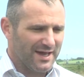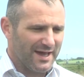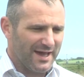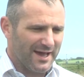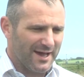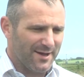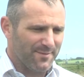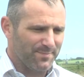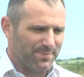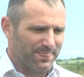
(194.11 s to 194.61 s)

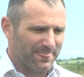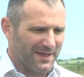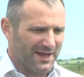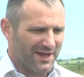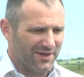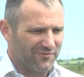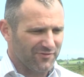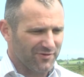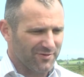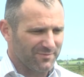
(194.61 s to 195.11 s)
Um,
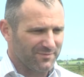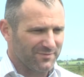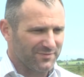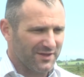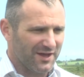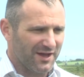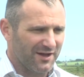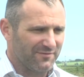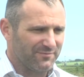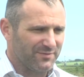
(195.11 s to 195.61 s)
Antrim,
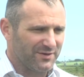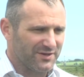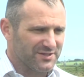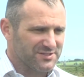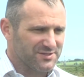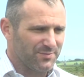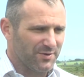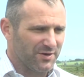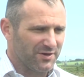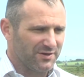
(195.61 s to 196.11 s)
they have been
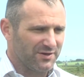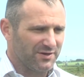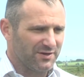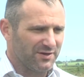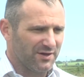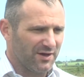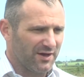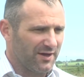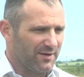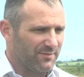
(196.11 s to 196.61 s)

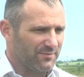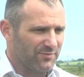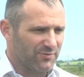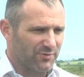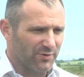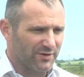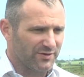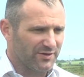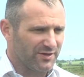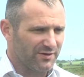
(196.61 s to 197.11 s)
disappointing um,
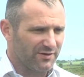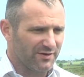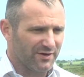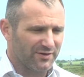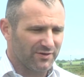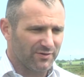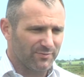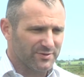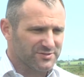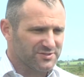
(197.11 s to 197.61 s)
throughout the year,
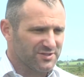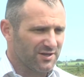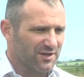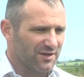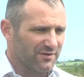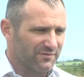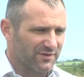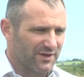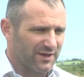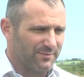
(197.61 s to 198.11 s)
and they're missing a
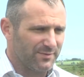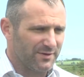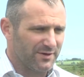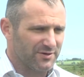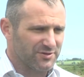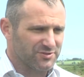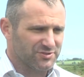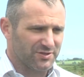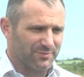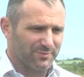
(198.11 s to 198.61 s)
lot of key
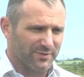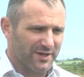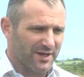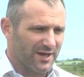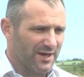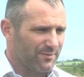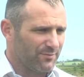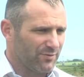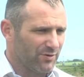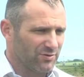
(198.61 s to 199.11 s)
players. The
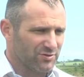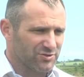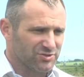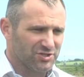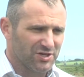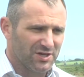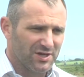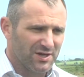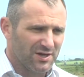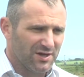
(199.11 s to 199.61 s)
McCann
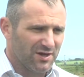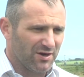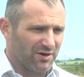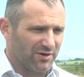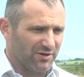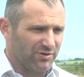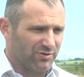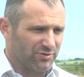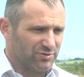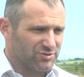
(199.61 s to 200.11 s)
brothers
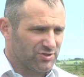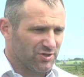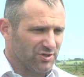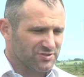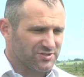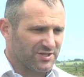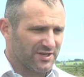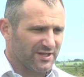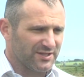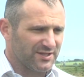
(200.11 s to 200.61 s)
are huge
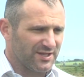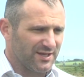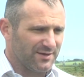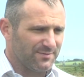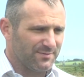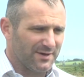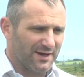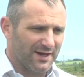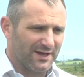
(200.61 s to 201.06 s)
lost to that team.